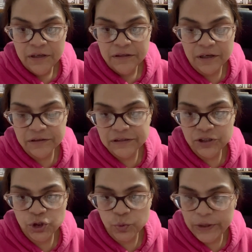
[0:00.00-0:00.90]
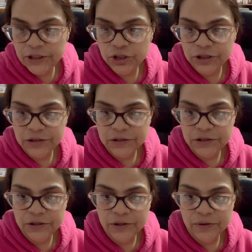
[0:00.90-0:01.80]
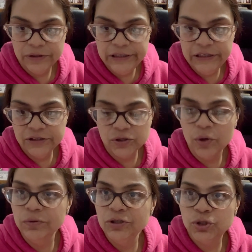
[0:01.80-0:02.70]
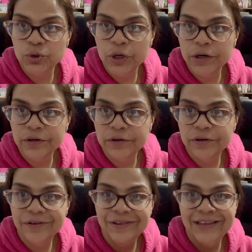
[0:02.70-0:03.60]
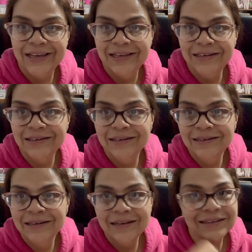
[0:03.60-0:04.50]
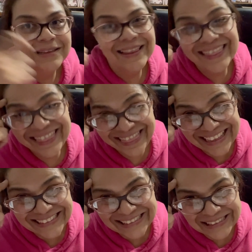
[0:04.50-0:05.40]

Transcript: our situations, you know, He is always stronger than this.